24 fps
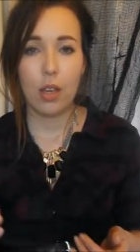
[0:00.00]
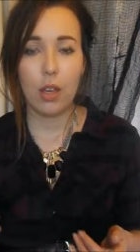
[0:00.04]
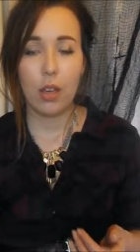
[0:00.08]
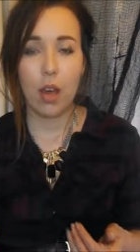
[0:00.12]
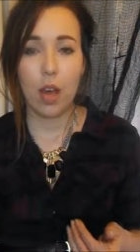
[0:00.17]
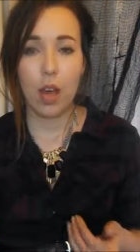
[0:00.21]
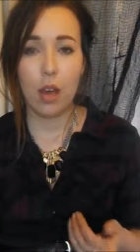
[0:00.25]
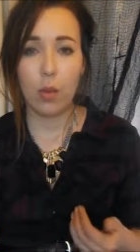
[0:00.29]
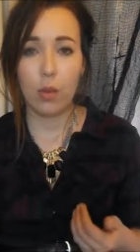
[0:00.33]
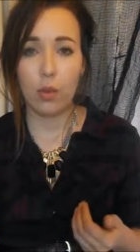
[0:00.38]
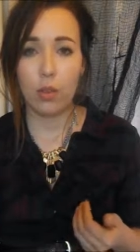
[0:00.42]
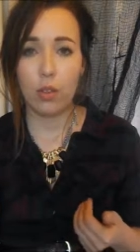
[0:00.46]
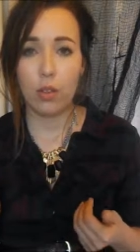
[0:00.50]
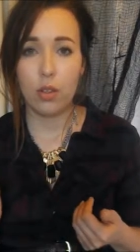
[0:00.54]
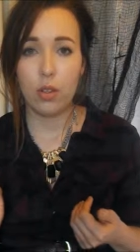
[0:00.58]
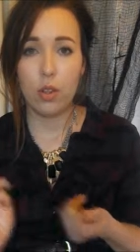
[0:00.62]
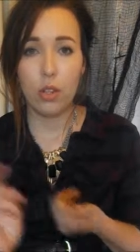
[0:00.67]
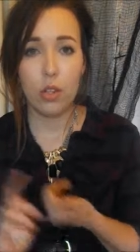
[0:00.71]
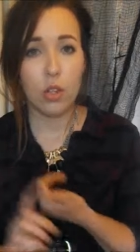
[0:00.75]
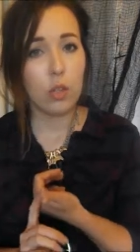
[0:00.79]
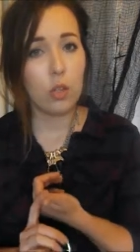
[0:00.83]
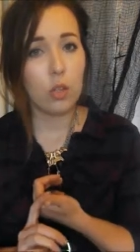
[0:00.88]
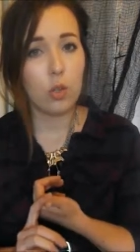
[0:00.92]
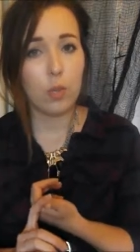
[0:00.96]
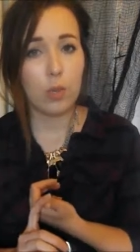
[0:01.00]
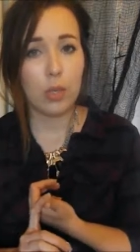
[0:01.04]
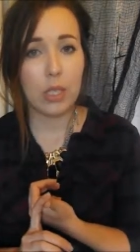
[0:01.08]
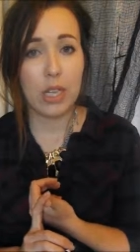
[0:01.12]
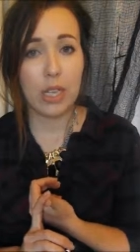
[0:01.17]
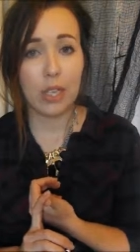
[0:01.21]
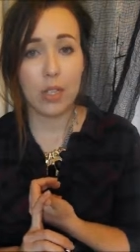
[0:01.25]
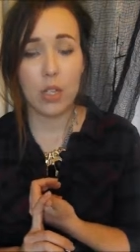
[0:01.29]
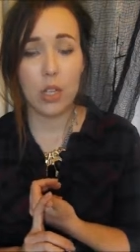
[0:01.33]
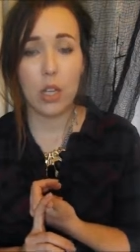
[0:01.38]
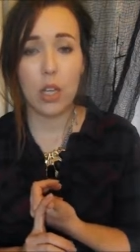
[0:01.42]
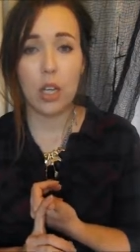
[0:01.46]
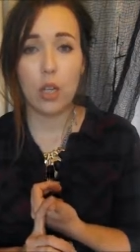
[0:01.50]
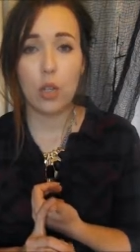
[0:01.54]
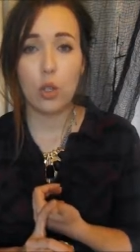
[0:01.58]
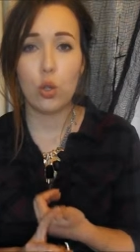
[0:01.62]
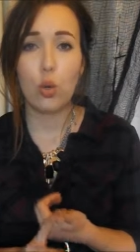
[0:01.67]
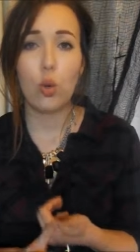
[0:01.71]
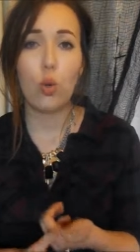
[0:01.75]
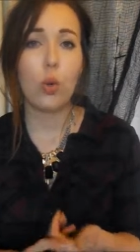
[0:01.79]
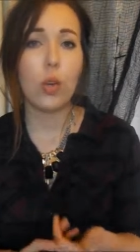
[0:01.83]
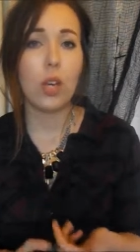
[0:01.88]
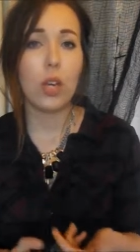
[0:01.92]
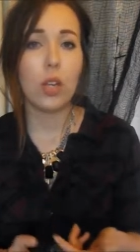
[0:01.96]
I was a news presenter
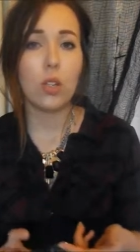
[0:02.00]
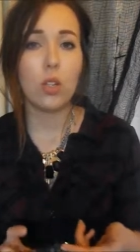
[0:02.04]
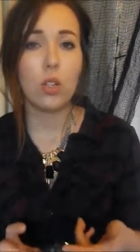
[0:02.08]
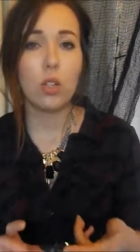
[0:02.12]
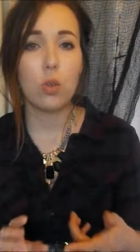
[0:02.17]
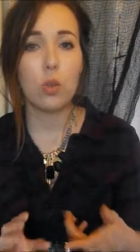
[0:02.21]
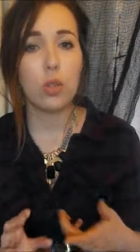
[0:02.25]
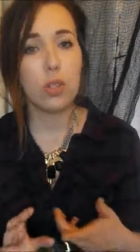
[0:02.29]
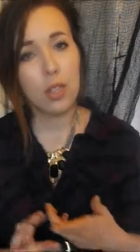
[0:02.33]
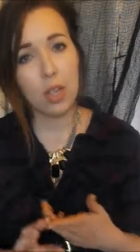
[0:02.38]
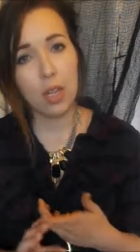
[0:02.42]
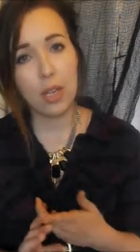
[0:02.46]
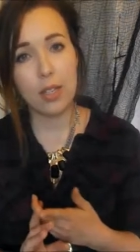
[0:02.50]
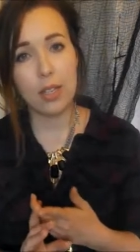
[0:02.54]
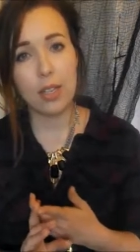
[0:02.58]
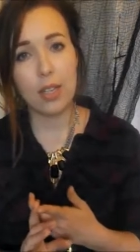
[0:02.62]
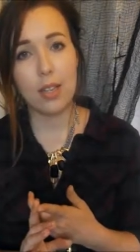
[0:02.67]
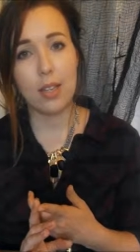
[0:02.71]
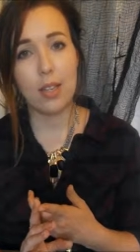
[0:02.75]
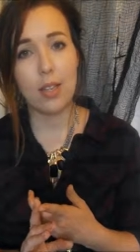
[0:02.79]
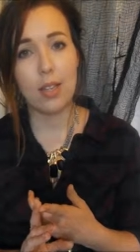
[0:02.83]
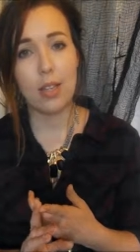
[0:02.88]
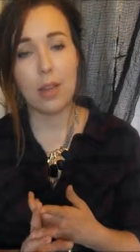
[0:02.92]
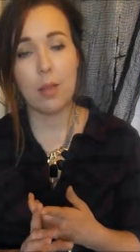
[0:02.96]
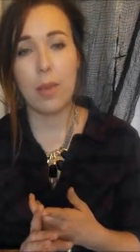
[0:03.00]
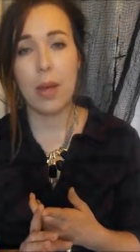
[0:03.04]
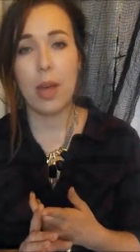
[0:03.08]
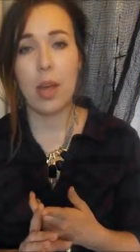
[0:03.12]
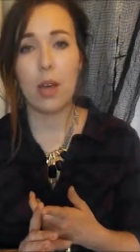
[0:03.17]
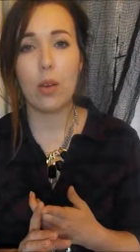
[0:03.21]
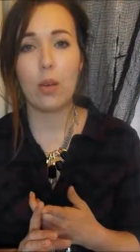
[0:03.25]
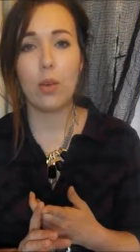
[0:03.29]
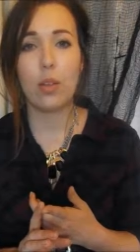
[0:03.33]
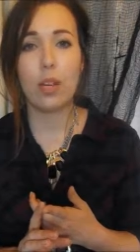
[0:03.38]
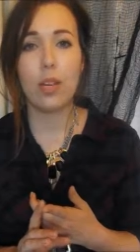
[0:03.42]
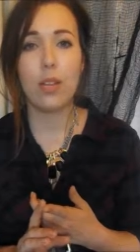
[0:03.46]
talking to a scientist about